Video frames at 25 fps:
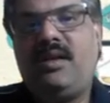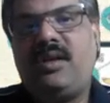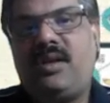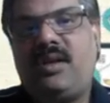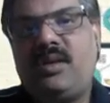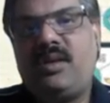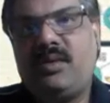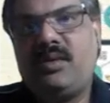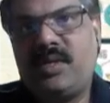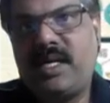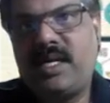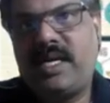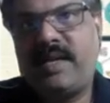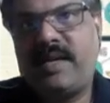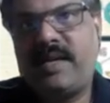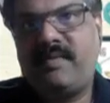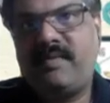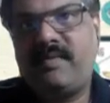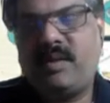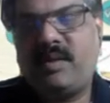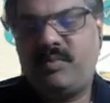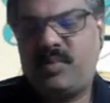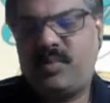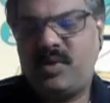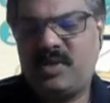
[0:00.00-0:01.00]
to the
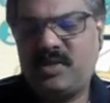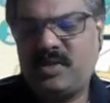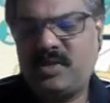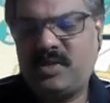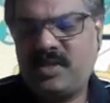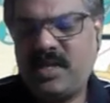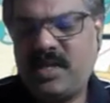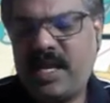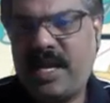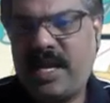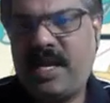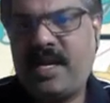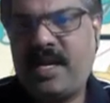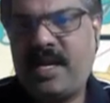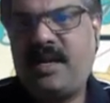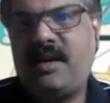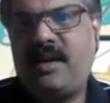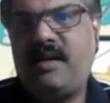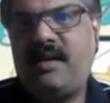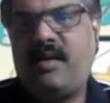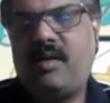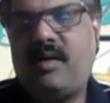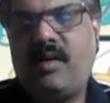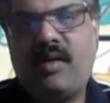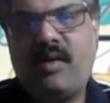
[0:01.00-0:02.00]
developers
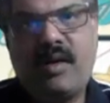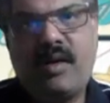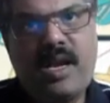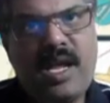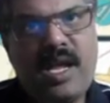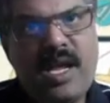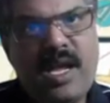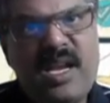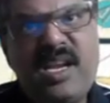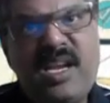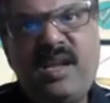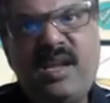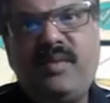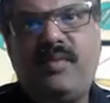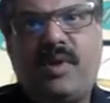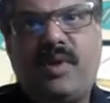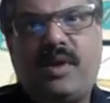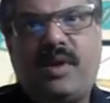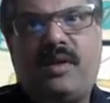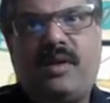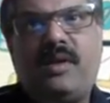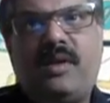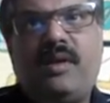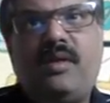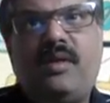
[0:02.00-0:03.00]
and or
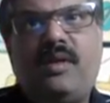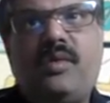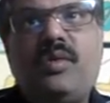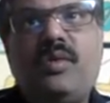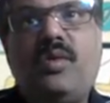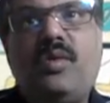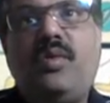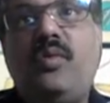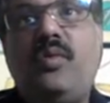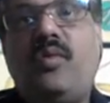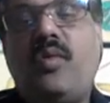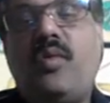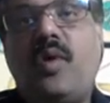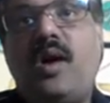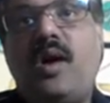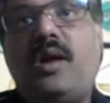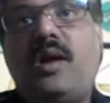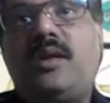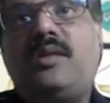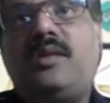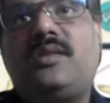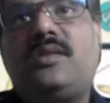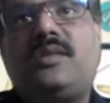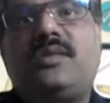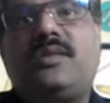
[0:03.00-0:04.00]
anyone who
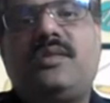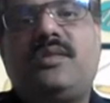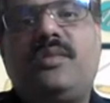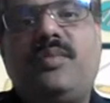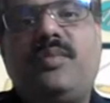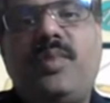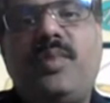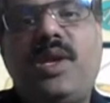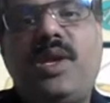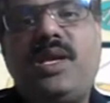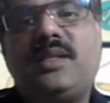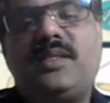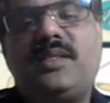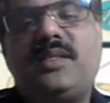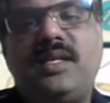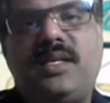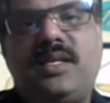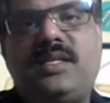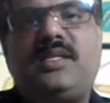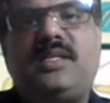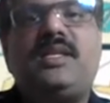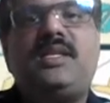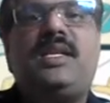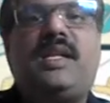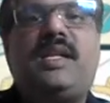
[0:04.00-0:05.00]
wants to be a
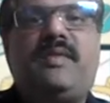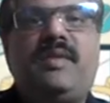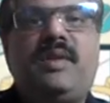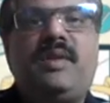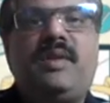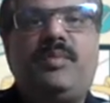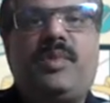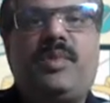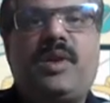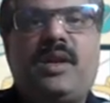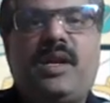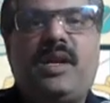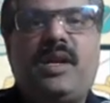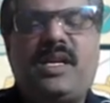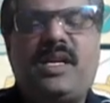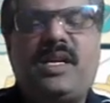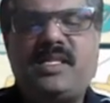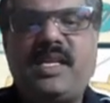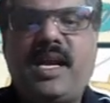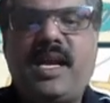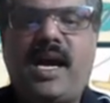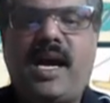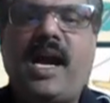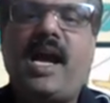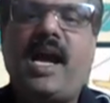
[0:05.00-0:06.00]
citizen developer. Let's
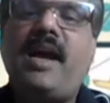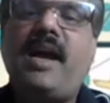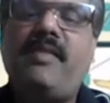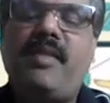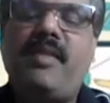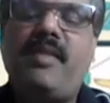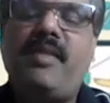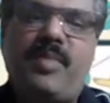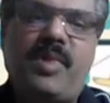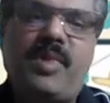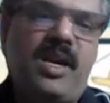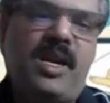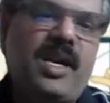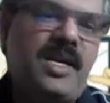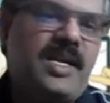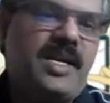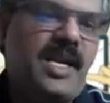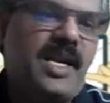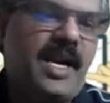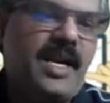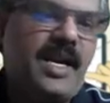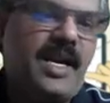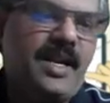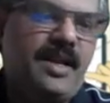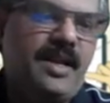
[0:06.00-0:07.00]
say I have a
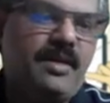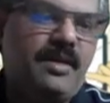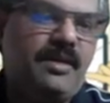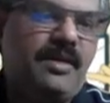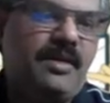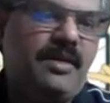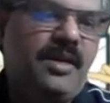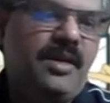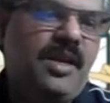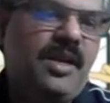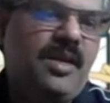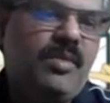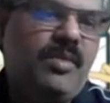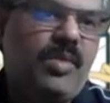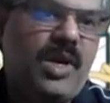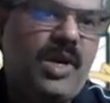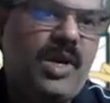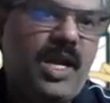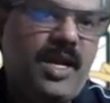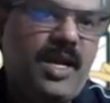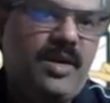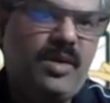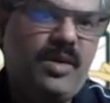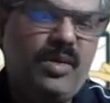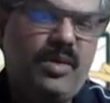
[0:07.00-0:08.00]
brilliant idea, but
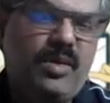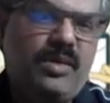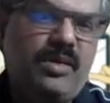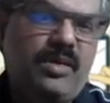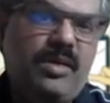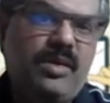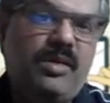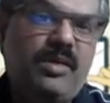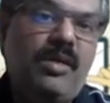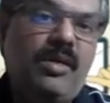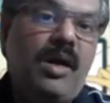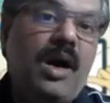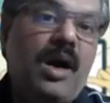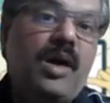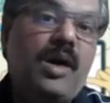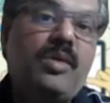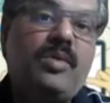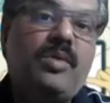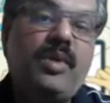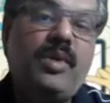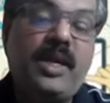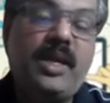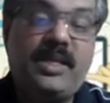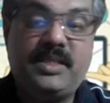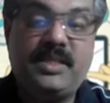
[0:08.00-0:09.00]
I don't know how
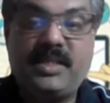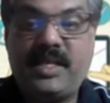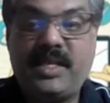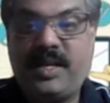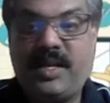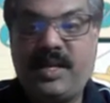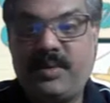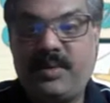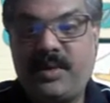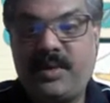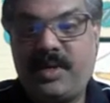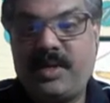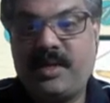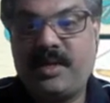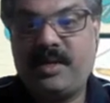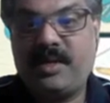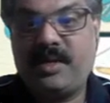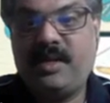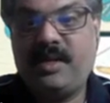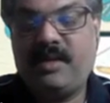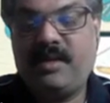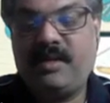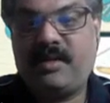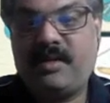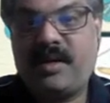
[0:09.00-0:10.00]
to execute it,
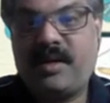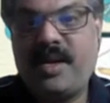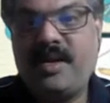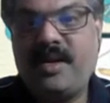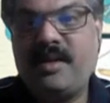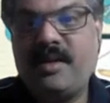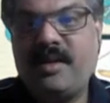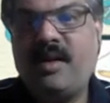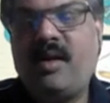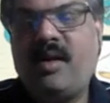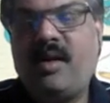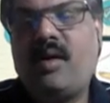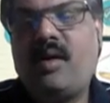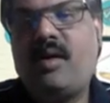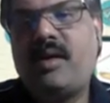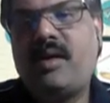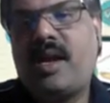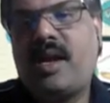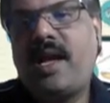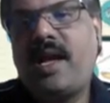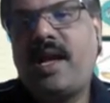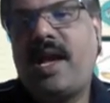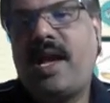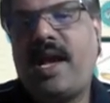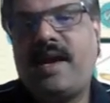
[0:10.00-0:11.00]
right? Or
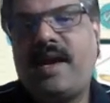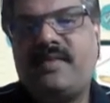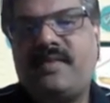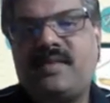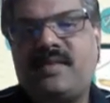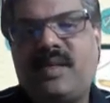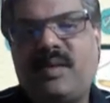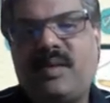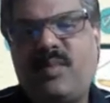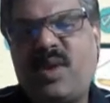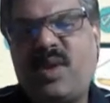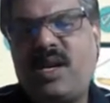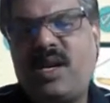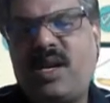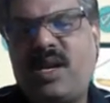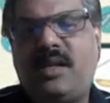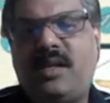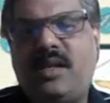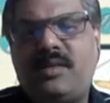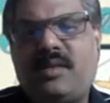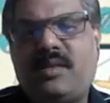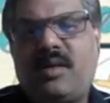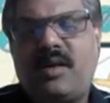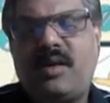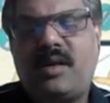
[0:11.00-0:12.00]
I have some
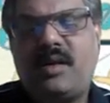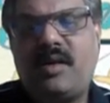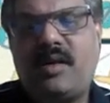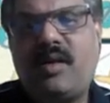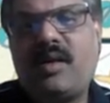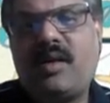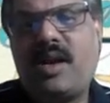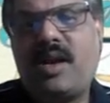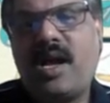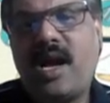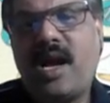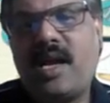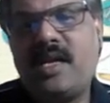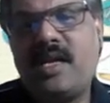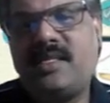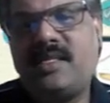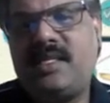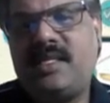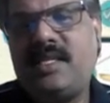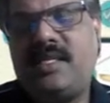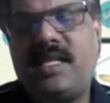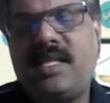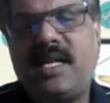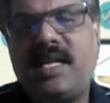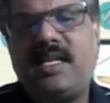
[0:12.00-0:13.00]
brilliant thought, or I
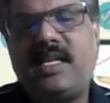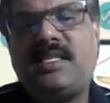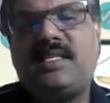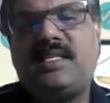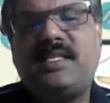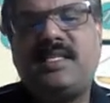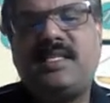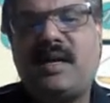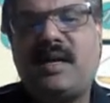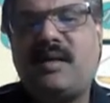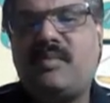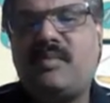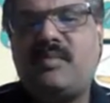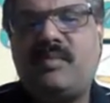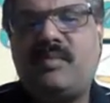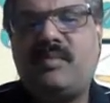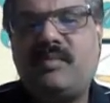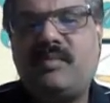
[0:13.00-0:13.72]
see there is some